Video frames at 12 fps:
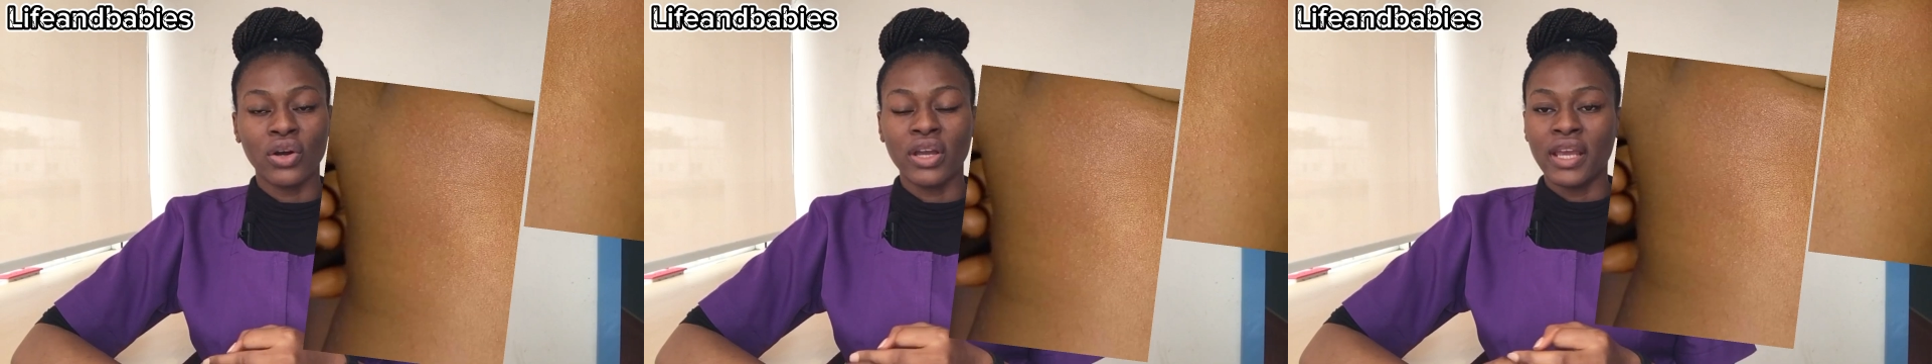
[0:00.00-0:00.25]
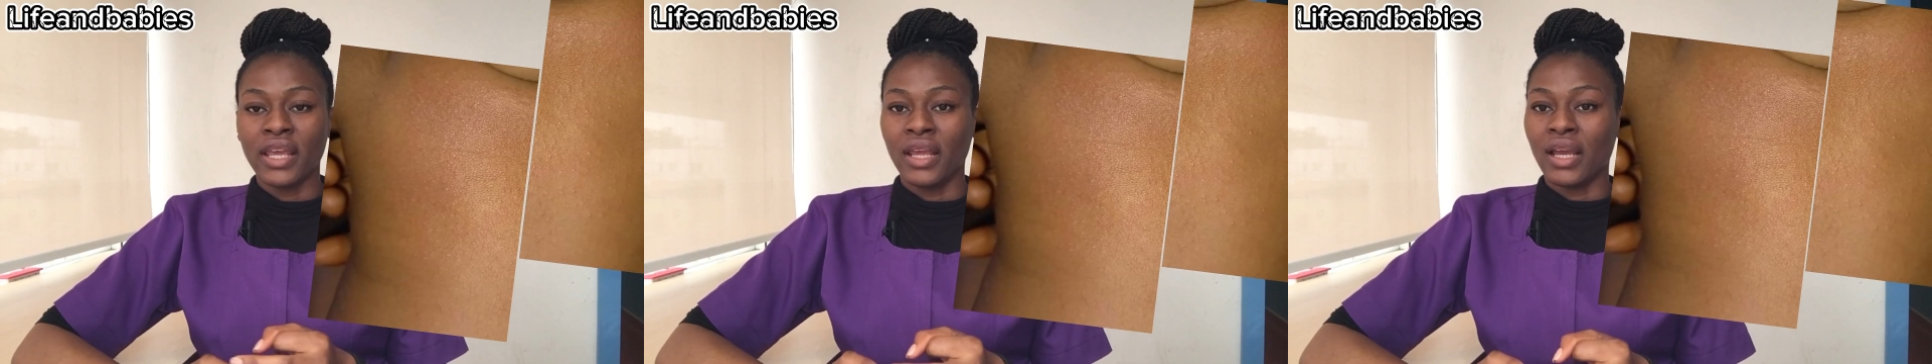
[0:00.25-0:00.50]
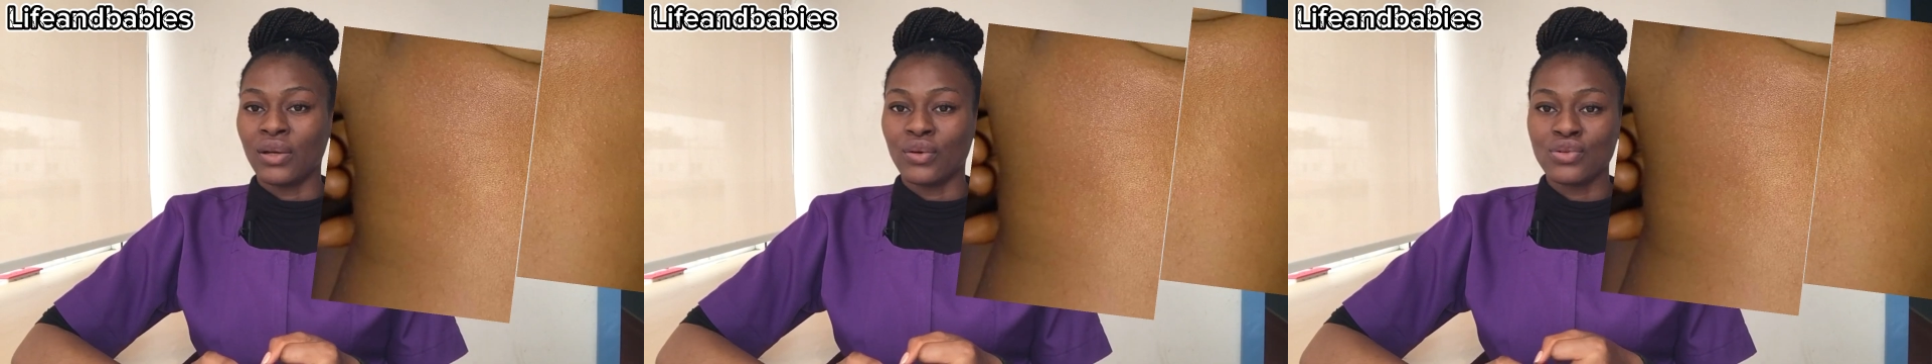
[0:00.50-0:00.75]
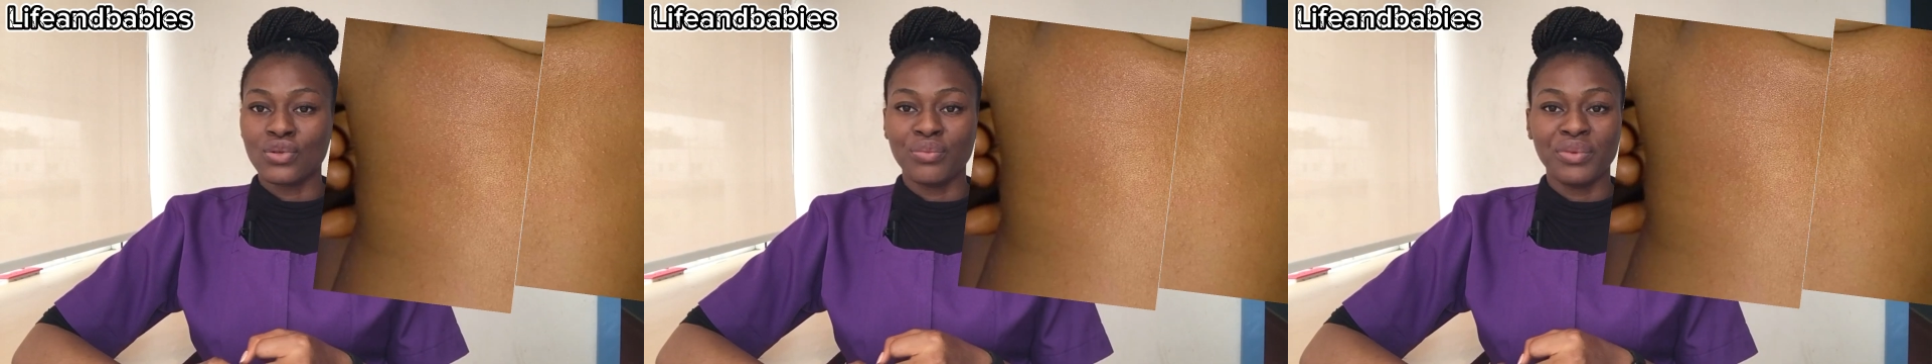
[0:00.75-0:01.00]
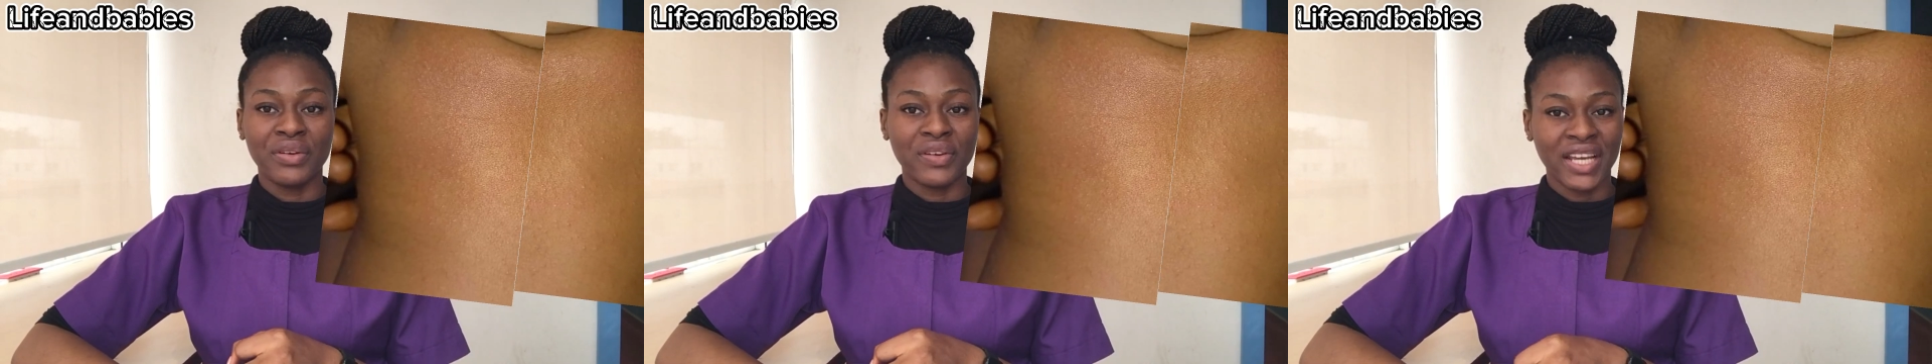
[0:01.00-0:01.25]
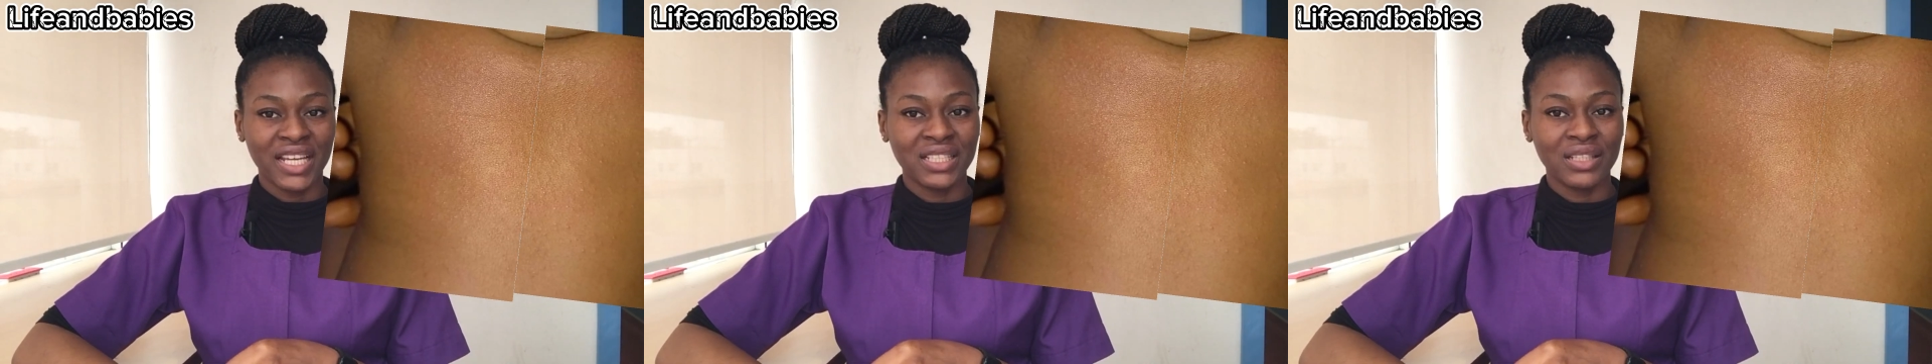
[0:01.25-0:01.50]
It can also be
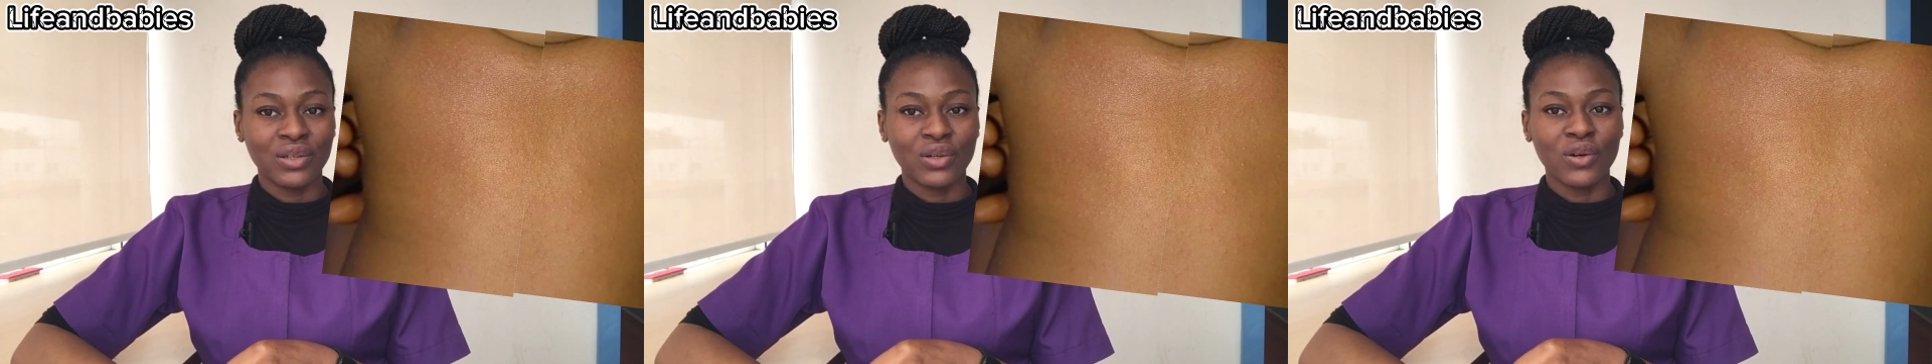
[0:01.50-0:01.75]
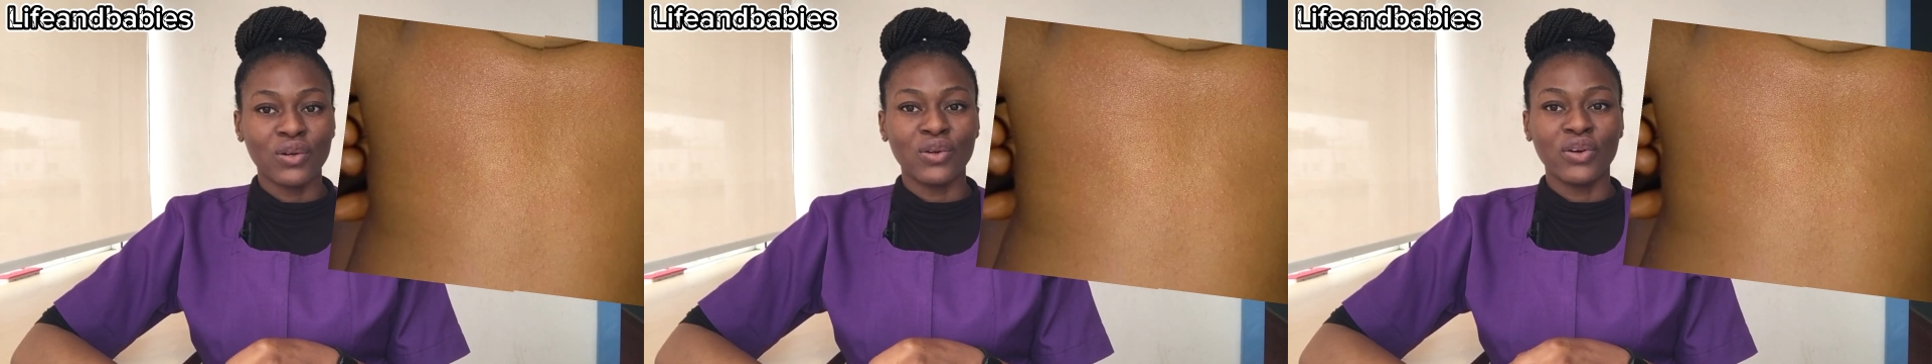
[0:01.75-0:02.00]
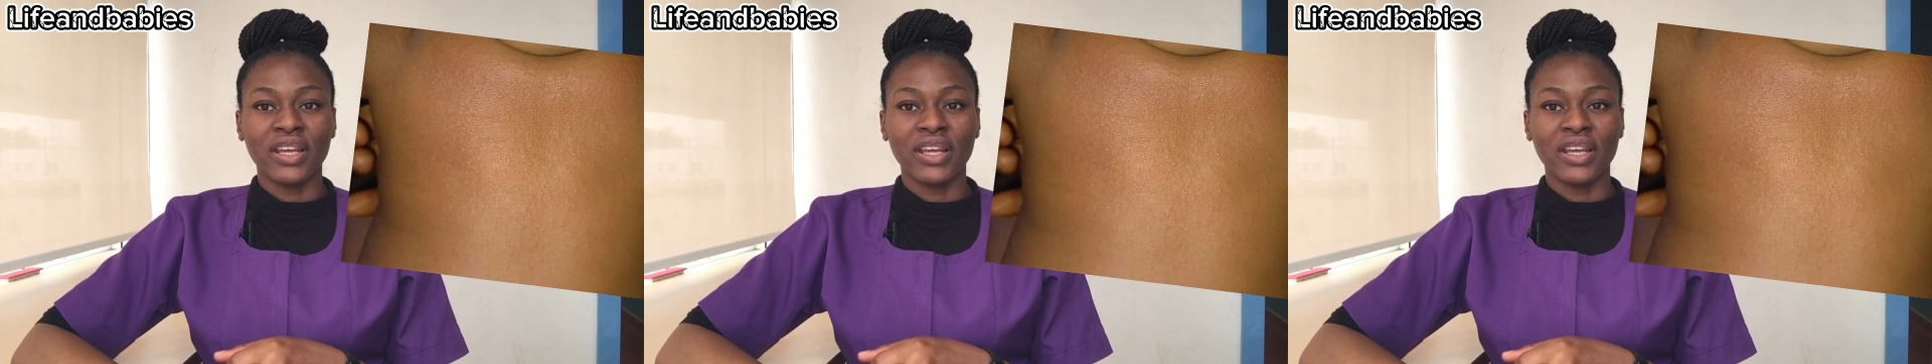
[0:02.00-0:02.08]
red in color.